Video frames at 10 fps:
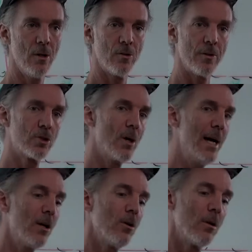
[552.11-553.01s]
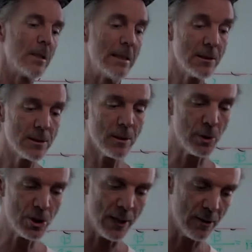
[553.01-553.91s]
So the triangle is the
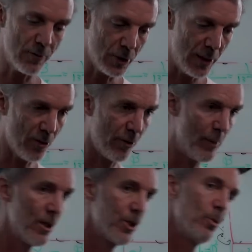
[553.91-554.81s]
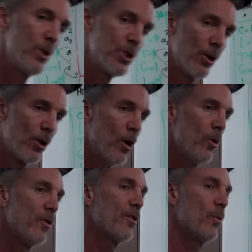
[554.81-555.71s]
projective transformation which
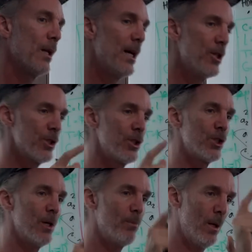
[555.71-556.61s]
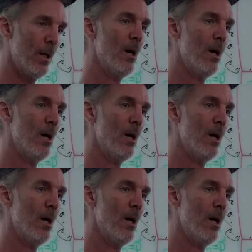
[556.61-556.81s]
encodes the relationship